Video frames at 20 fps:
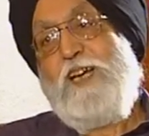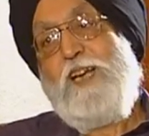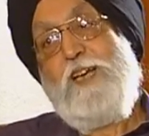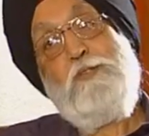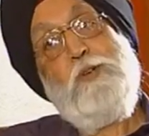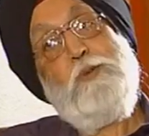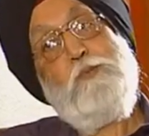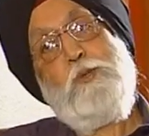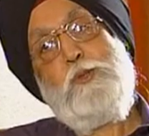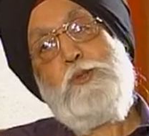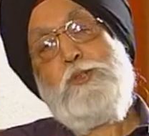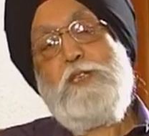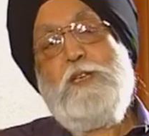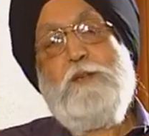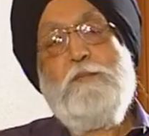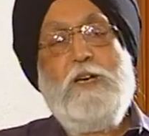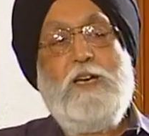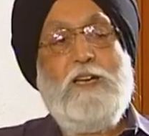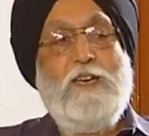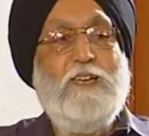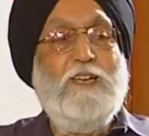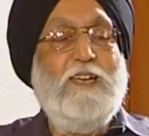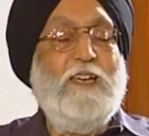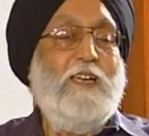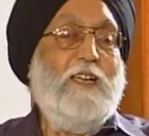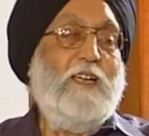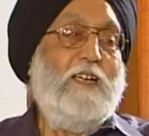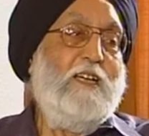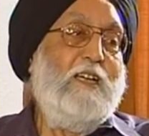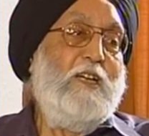I will push them.
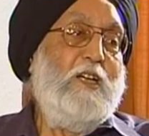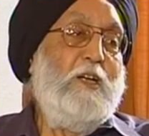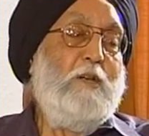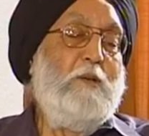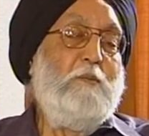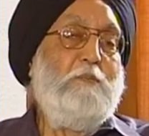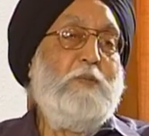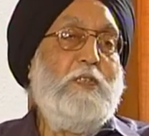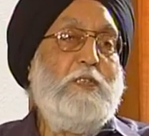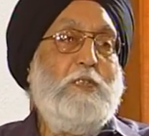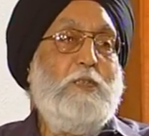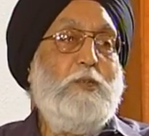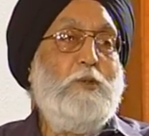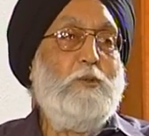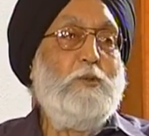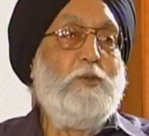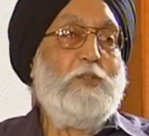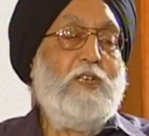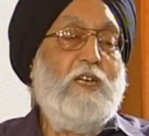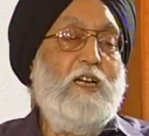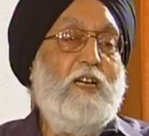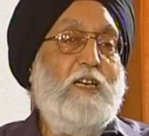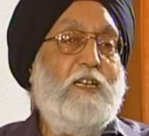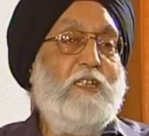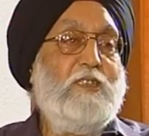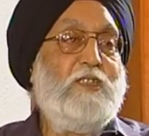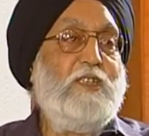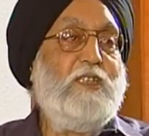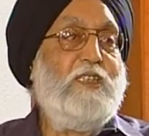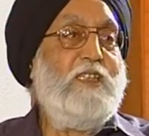P.T. Usha
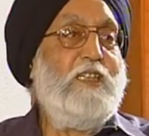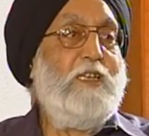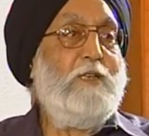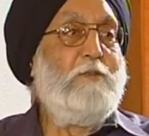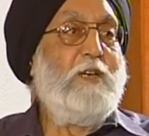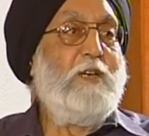and Shini